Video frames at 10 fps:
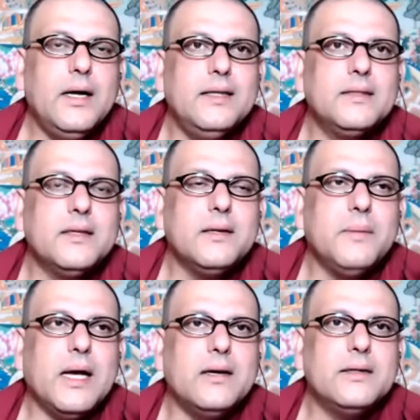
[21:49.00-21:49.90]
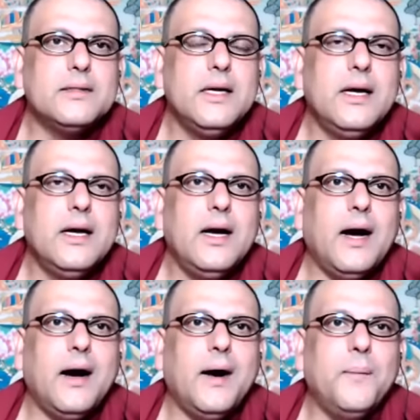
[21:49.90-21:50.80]
certain manners.
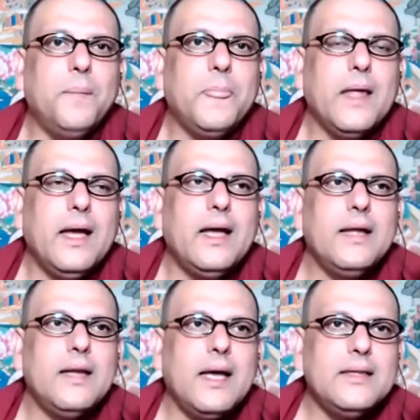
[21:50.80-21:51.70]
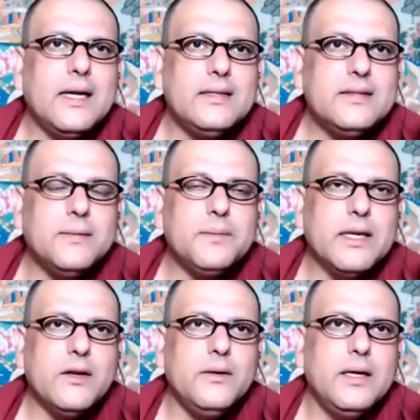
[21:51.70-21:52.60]
And that is something,
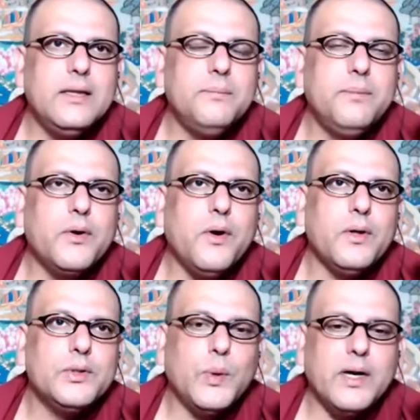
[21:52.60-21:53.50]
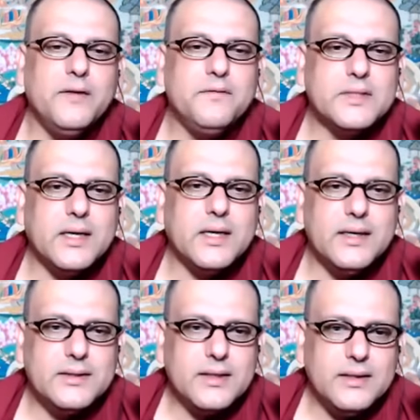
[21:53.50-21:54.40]
you know, in the book also I
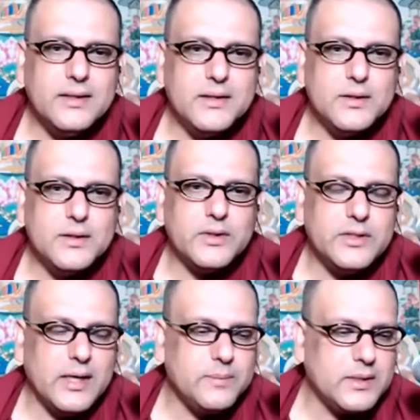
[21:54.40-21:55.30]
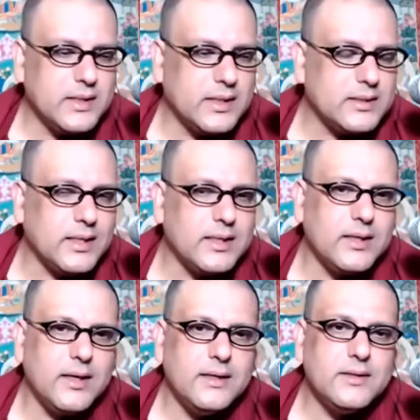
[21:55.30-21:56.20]
emphasize in this one chapter that's
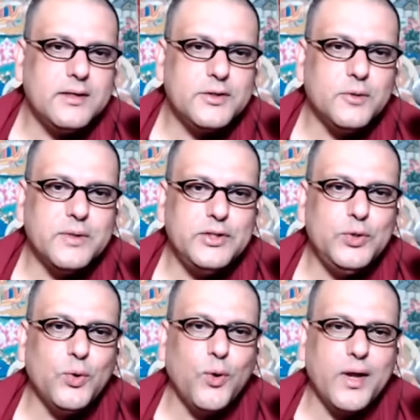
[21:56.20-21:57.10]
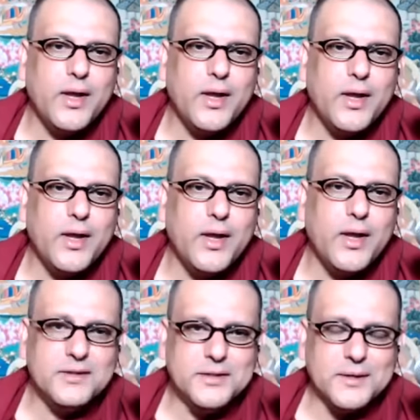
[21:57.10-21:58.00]
titled, Is There So Much Joy in Your
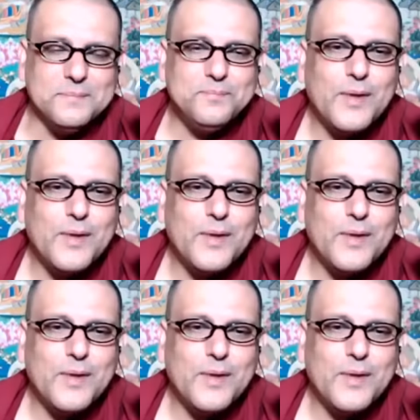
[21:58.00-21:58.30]
Religion?